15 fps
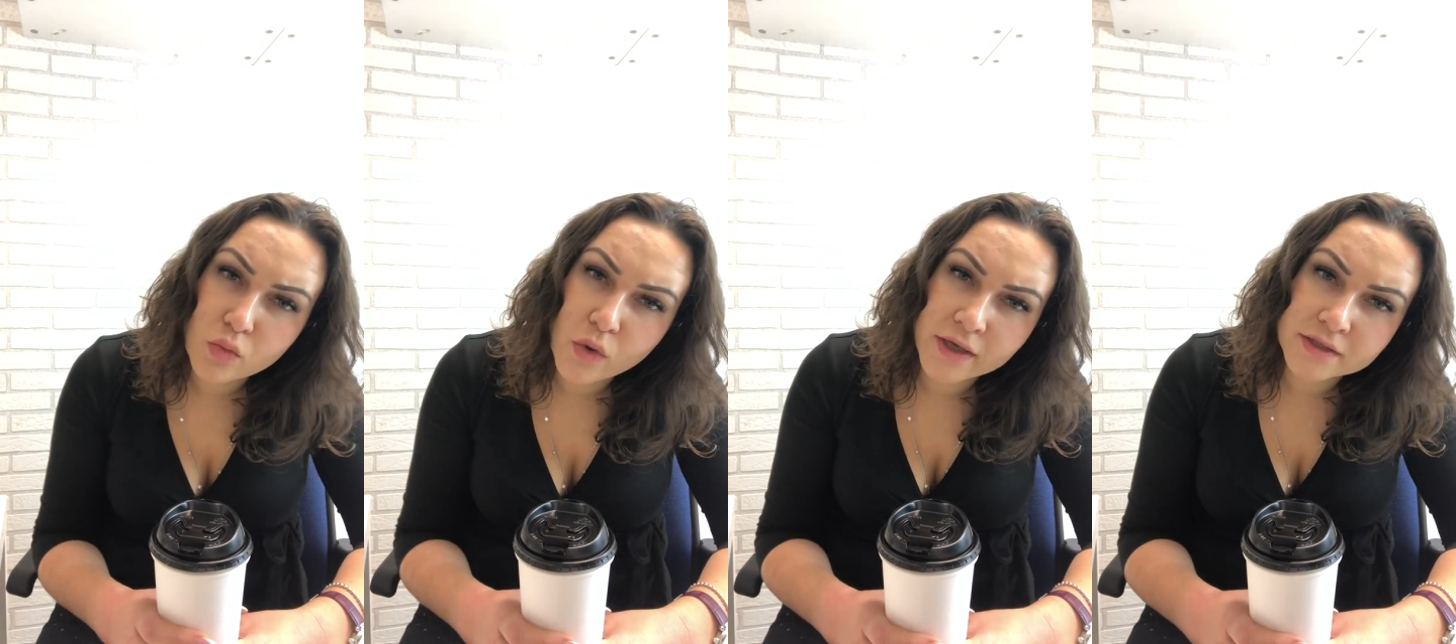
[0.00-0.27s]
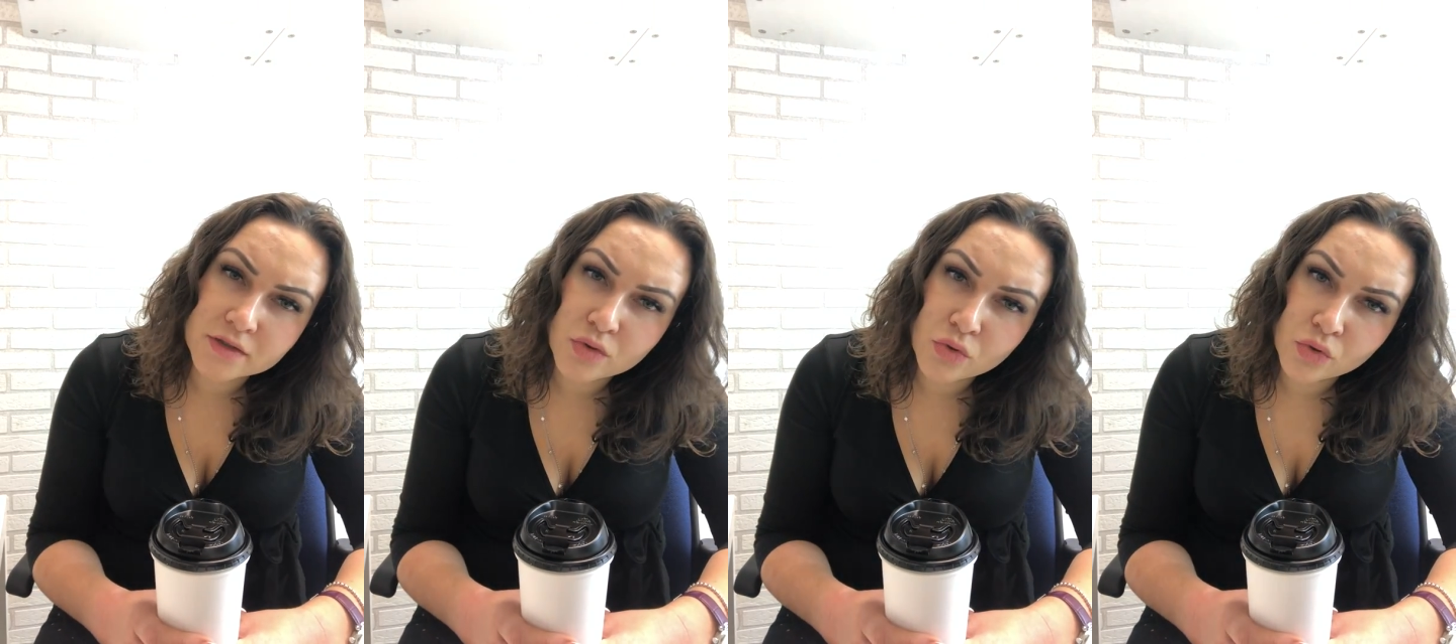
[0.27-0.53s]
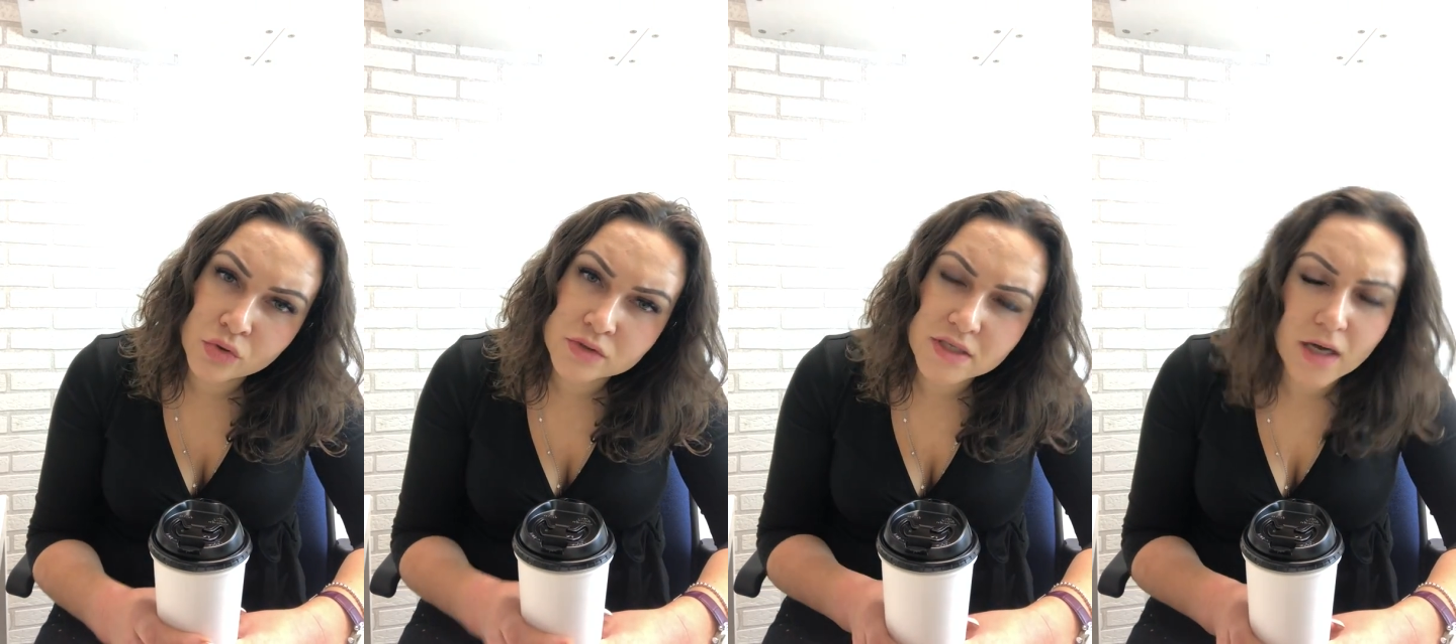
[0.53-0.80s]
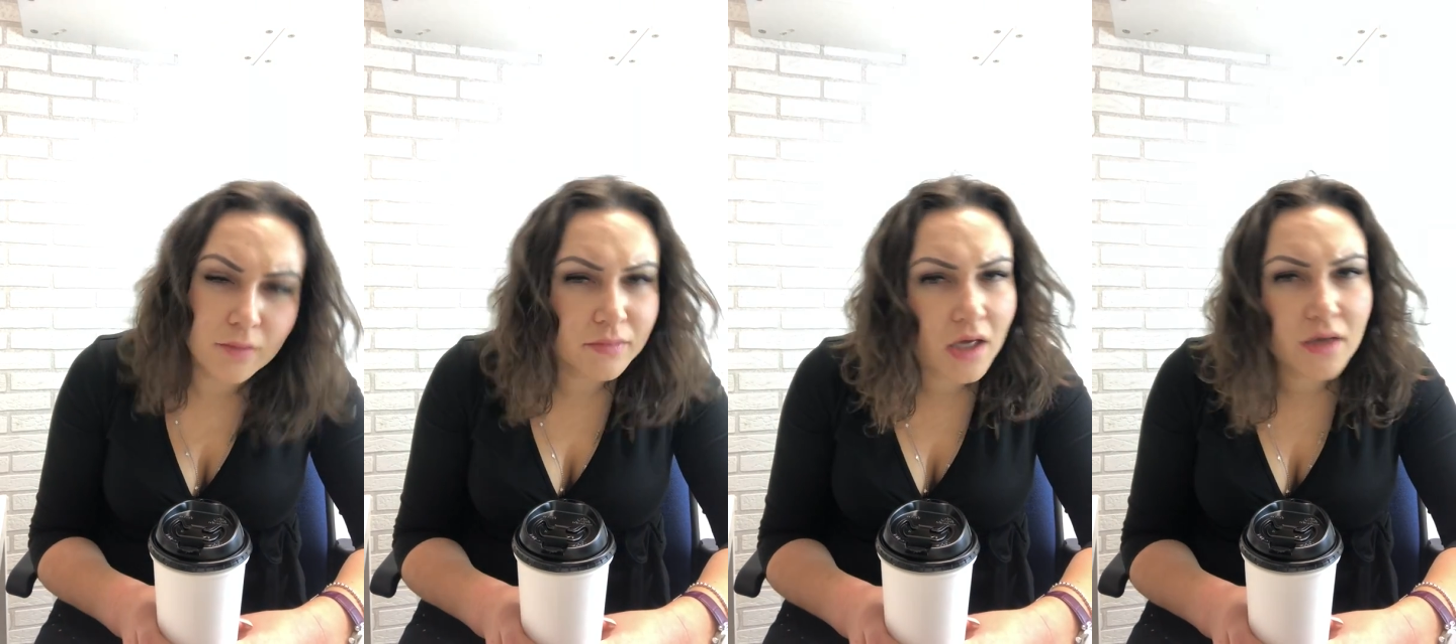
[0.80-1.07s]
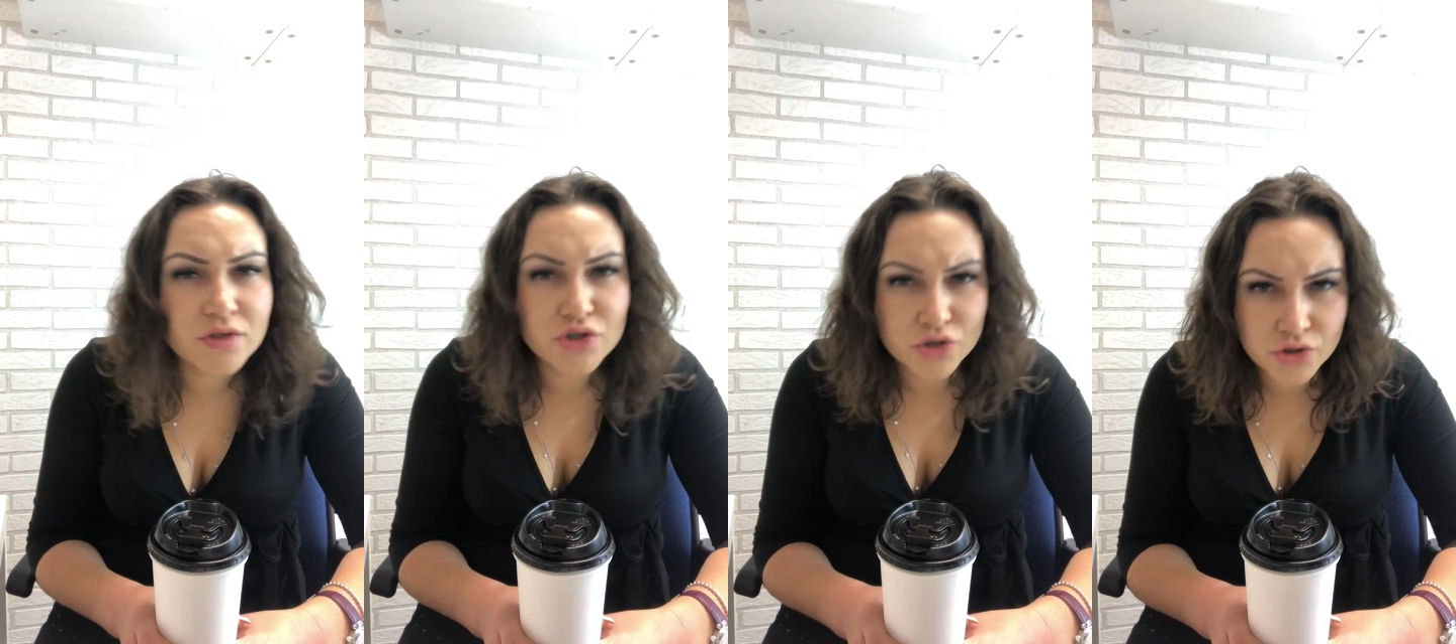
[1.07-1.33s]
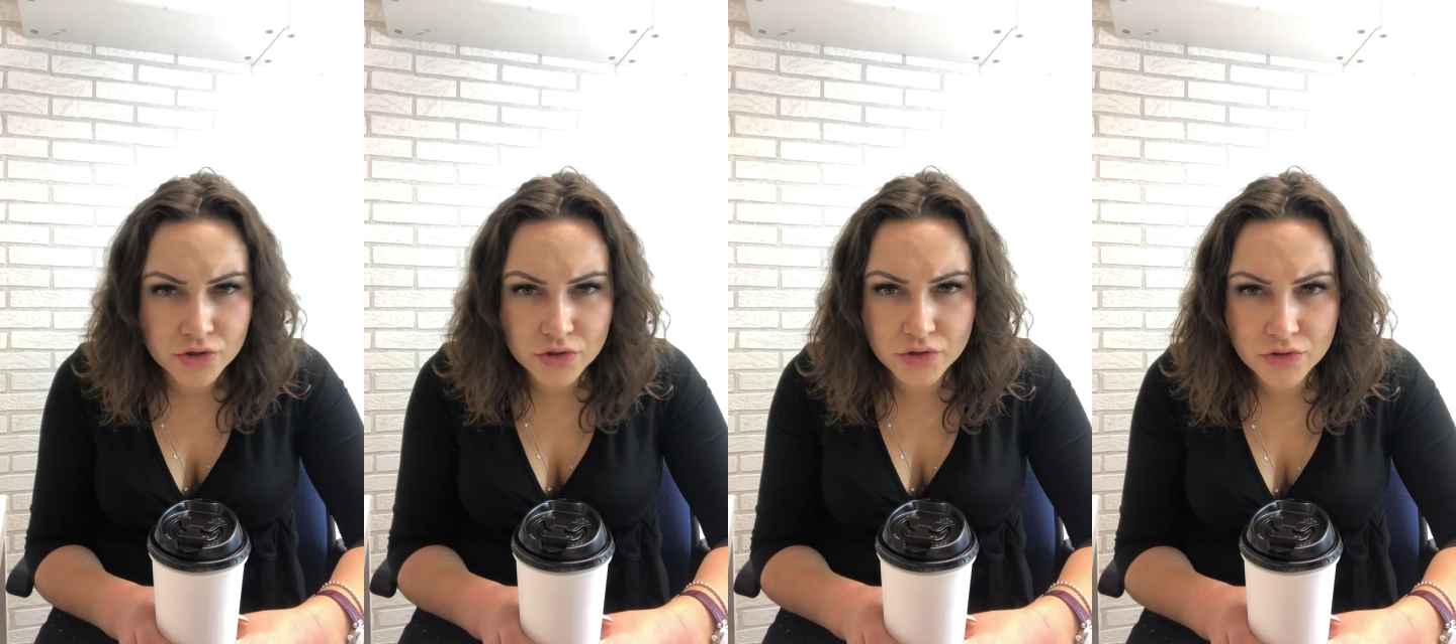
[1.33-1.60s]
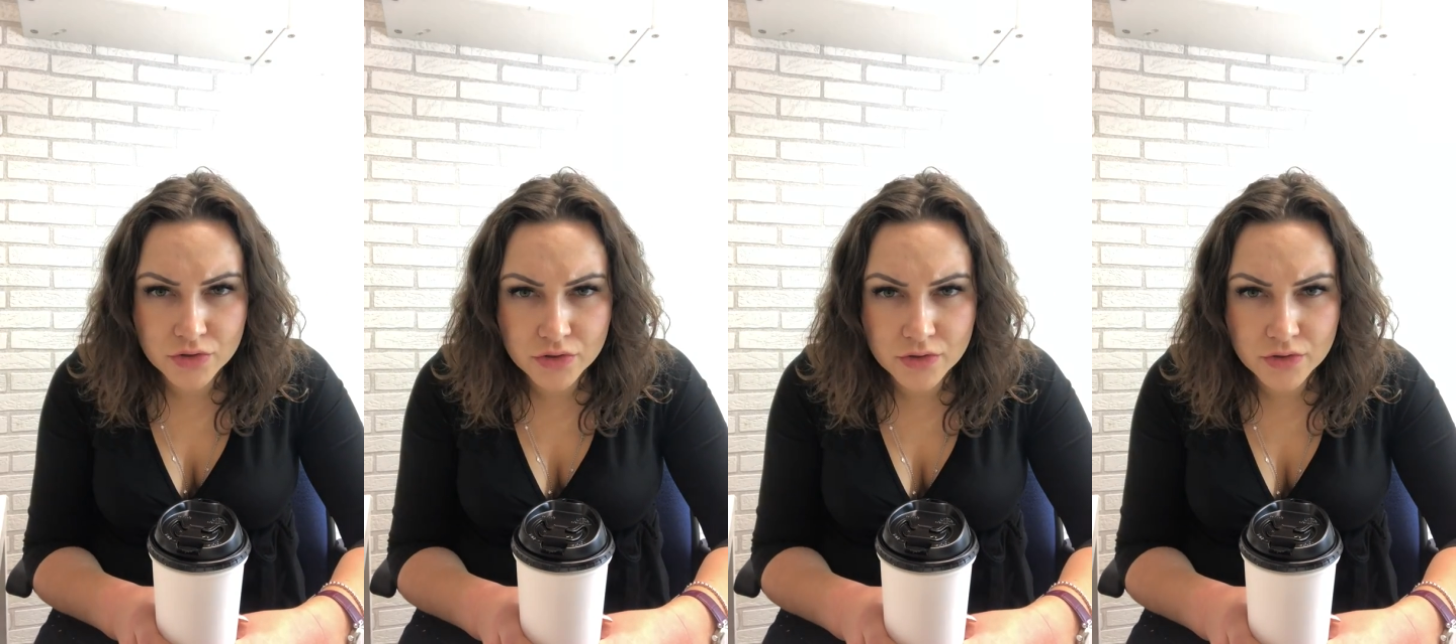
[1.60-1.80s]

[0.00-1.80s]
white gold. I'm not sure.